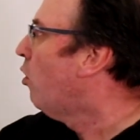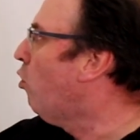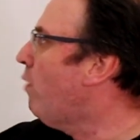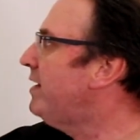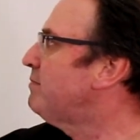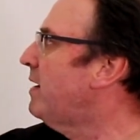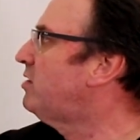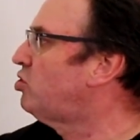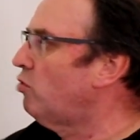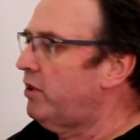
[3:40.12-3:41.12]
always
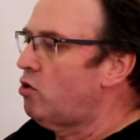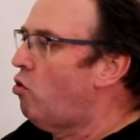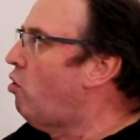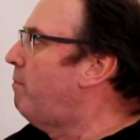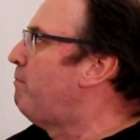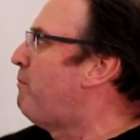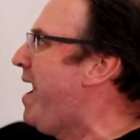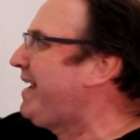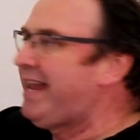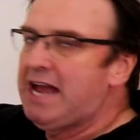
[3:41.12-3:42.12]
make sure that you're
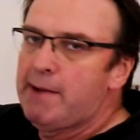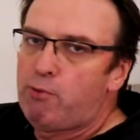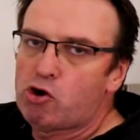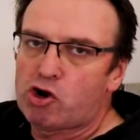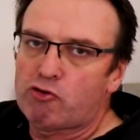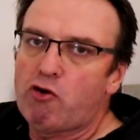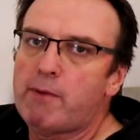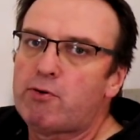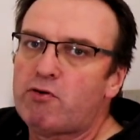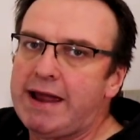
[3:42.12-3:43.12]
backing up or
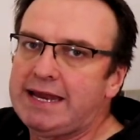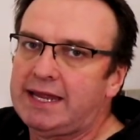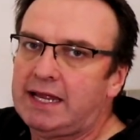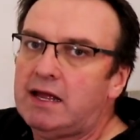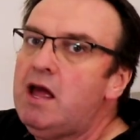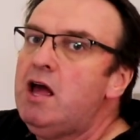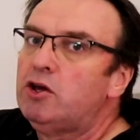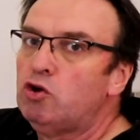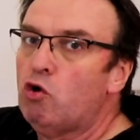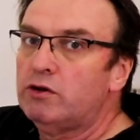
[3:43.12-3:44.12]
corroborating
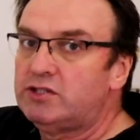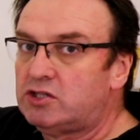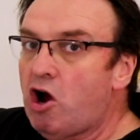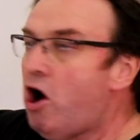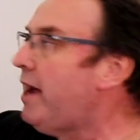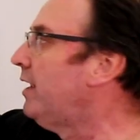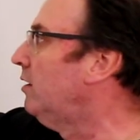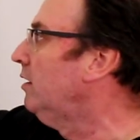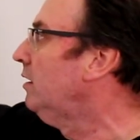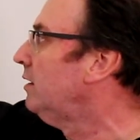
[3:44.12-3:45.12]
your
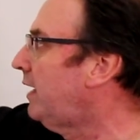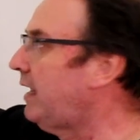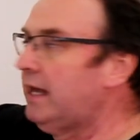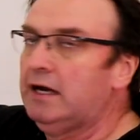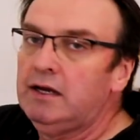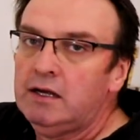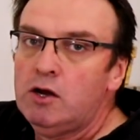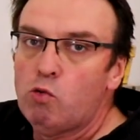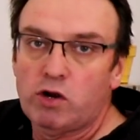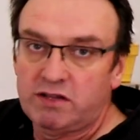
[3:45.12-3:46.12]
dial here,
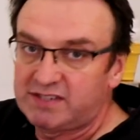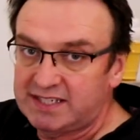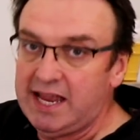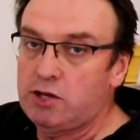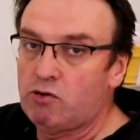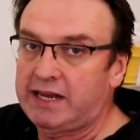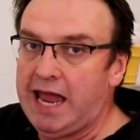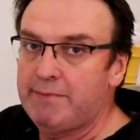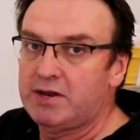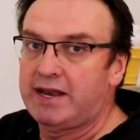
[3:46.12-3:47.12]
what you've set your
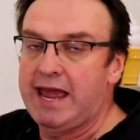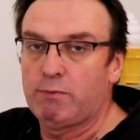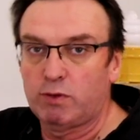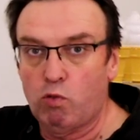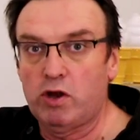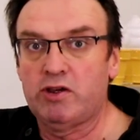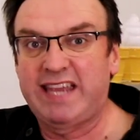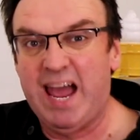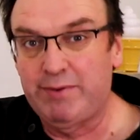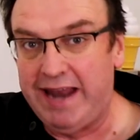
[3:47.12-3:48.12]
cabinet at with what your
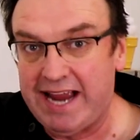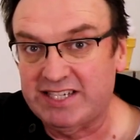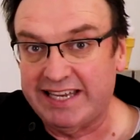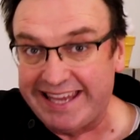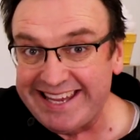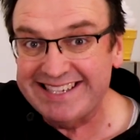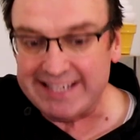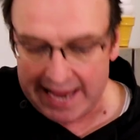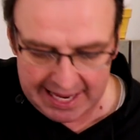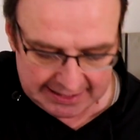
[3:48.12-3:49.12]
cabinet actually
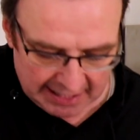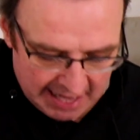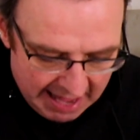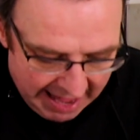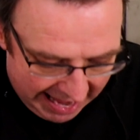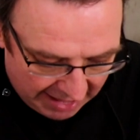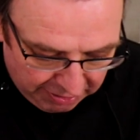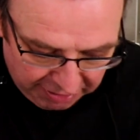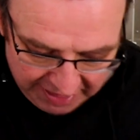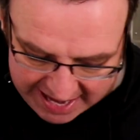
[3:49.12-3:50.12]
is at,
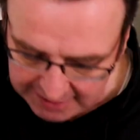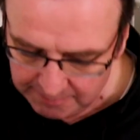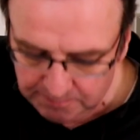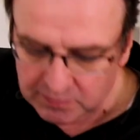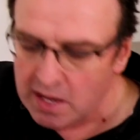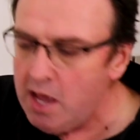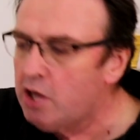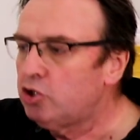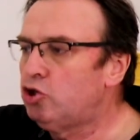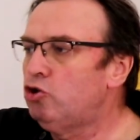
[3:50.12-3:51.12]
and then
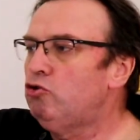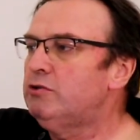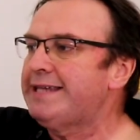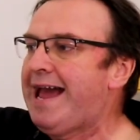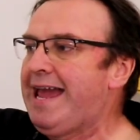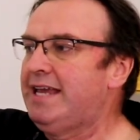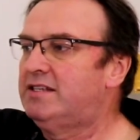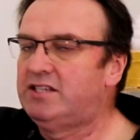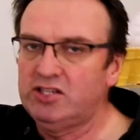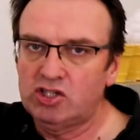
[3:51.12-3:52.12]
use a
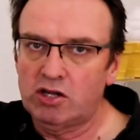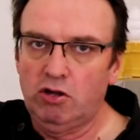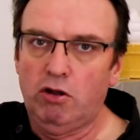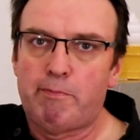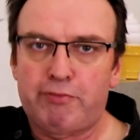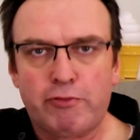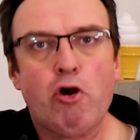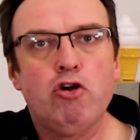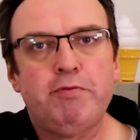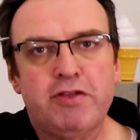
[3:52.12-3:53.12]
digital
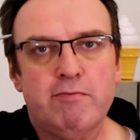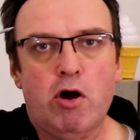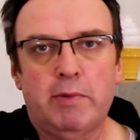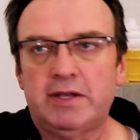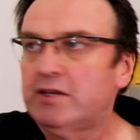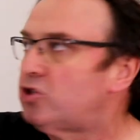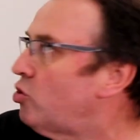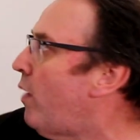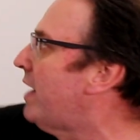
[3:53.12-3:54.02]
probe thermometer to